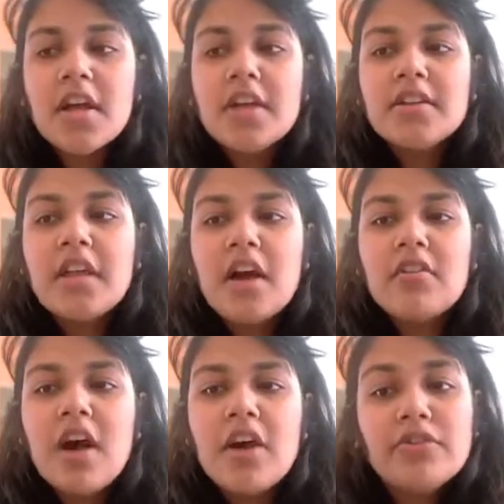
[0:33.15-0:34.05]
Now,
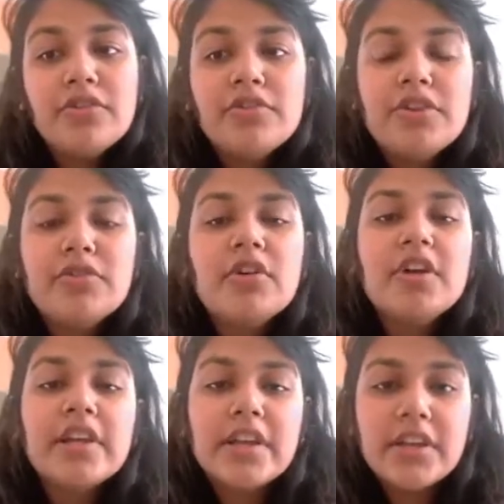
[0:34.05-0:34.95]
how do we do a
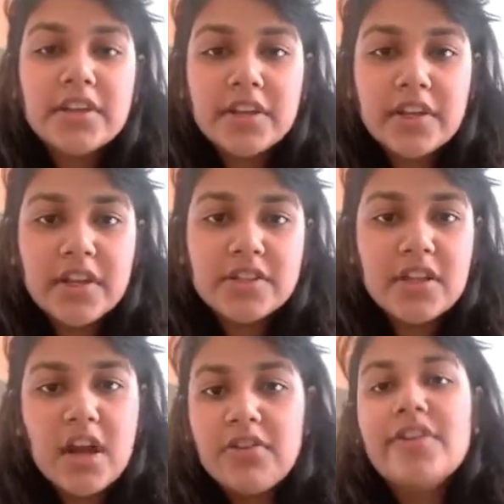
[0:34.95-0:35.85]
linear regression?
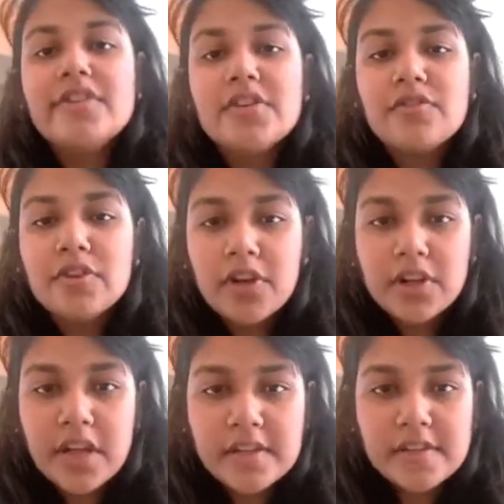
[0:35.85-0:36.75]
How does it work?
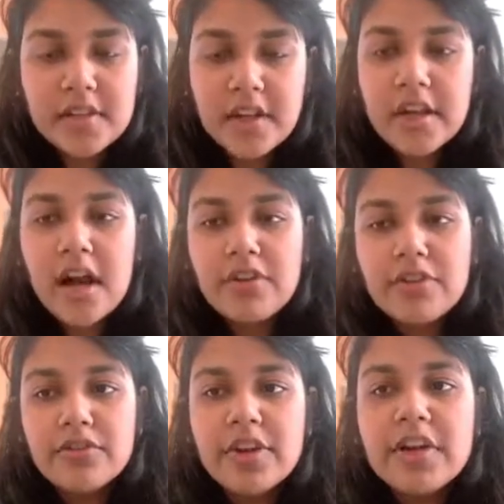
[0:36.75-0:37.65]
As in, like, how
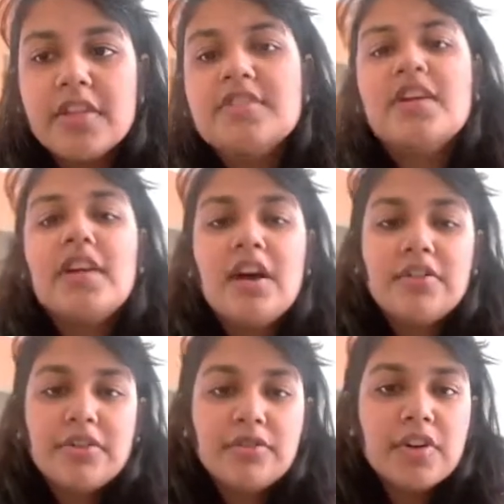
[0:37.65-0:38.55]
do we understand how
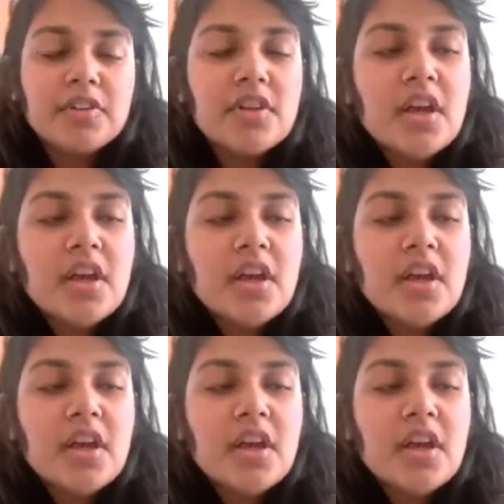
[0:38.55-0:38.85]
it works?